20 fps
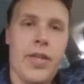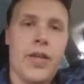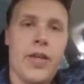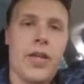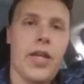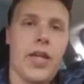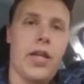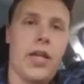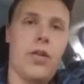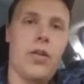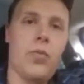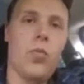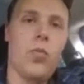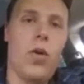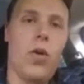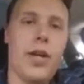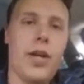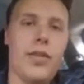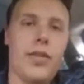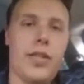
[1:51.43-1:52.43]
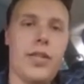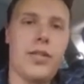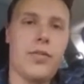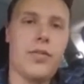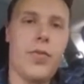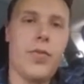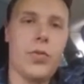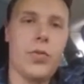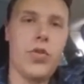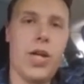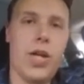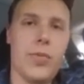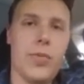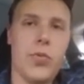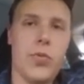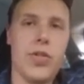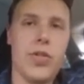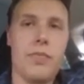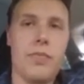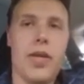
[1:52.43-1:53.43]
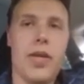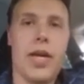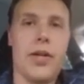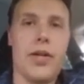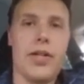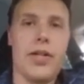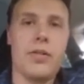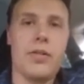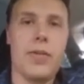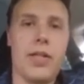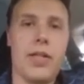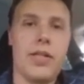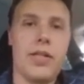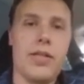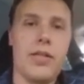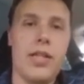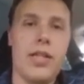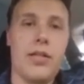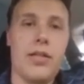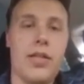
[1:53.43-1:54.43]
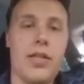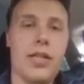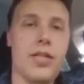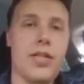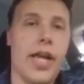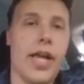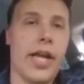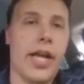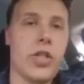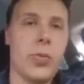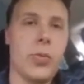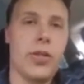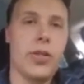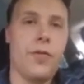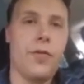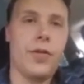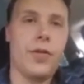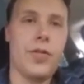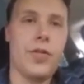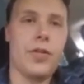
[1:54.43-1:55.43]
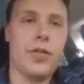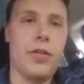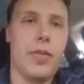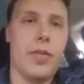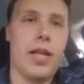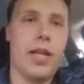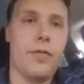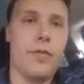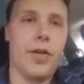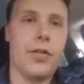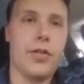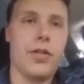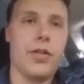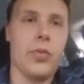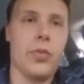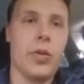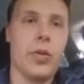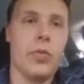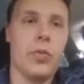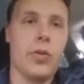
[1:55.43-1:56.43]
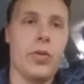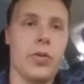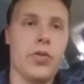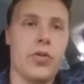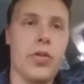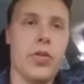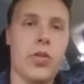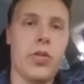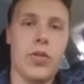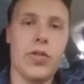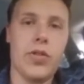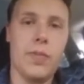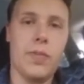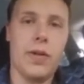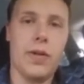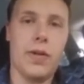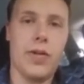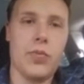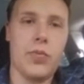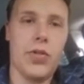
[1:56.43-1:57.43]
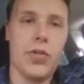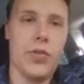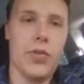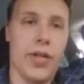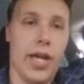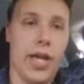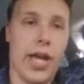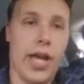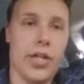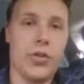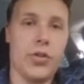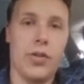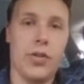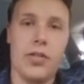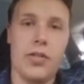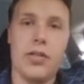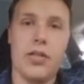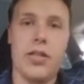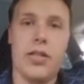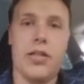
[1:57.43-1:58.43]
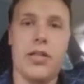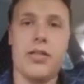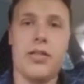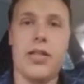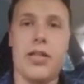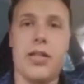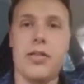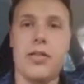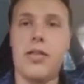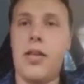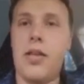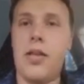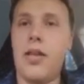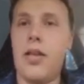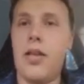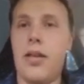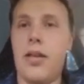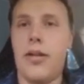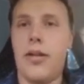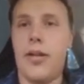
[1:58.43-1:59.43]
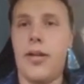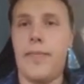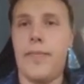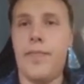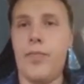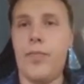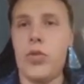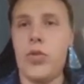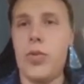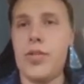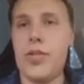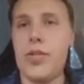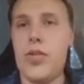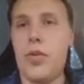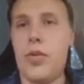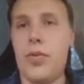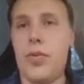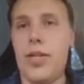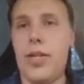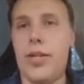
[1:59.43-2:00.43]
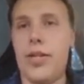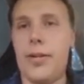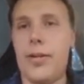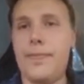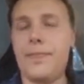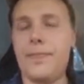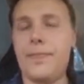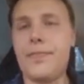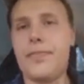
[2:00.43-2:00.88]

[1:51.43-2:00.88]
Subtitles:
And why these field geometries matter is because these things actually physically manifest in the real world. You can do experiments where you can actually see these things, which we can see over here.